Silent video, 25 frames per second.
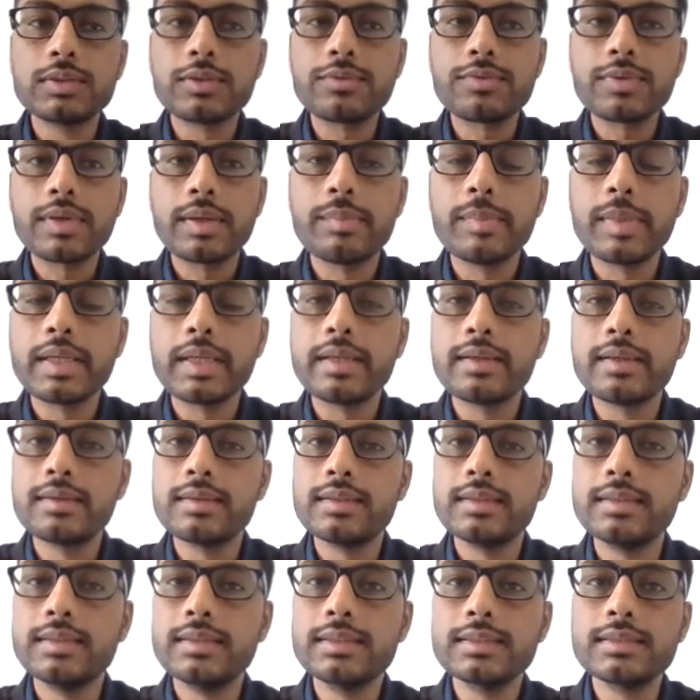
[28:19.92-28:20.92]
of m and n
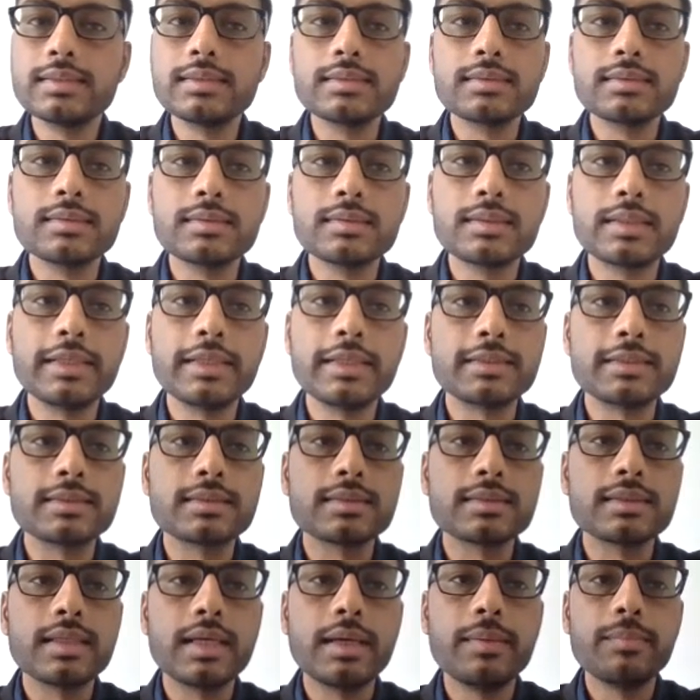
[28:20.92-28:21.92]
in this
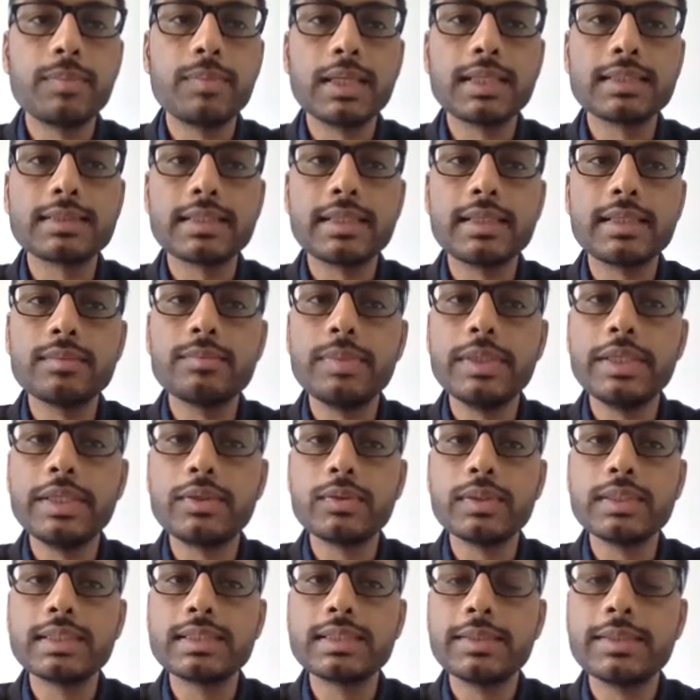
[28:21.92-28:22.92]
case. M plus n
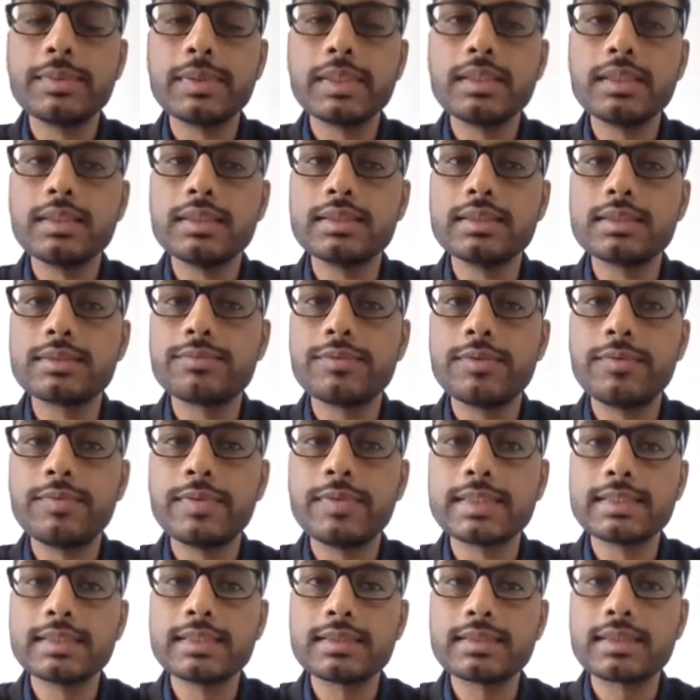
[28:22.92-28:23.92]
P2 is given is
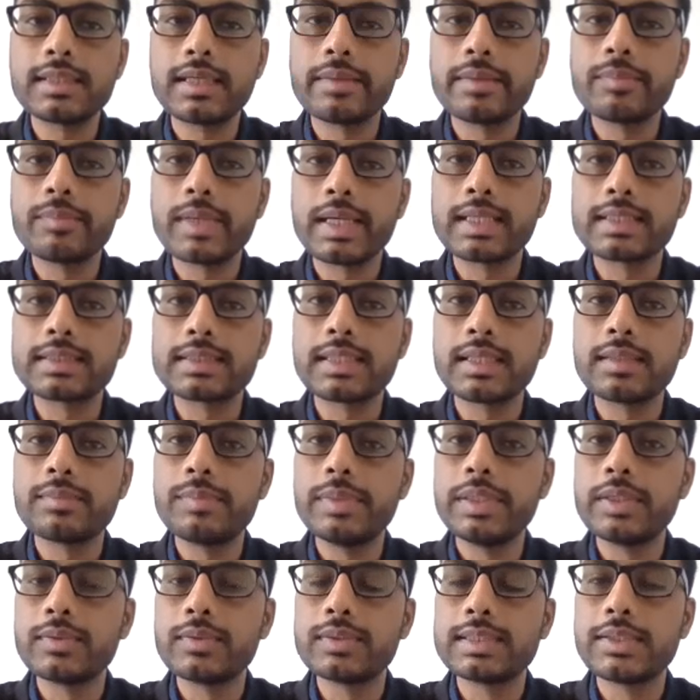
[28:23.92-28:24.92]
56 and minus n
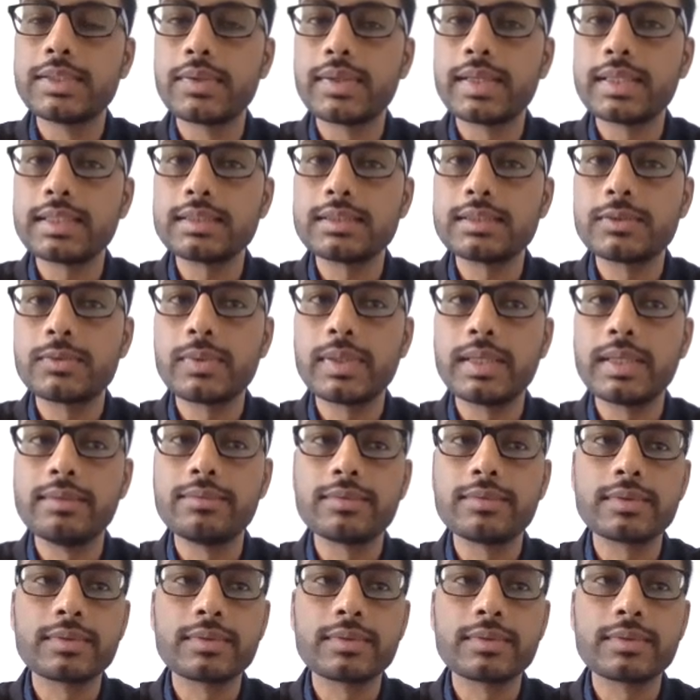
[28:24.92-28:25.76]
P2 is given as 12.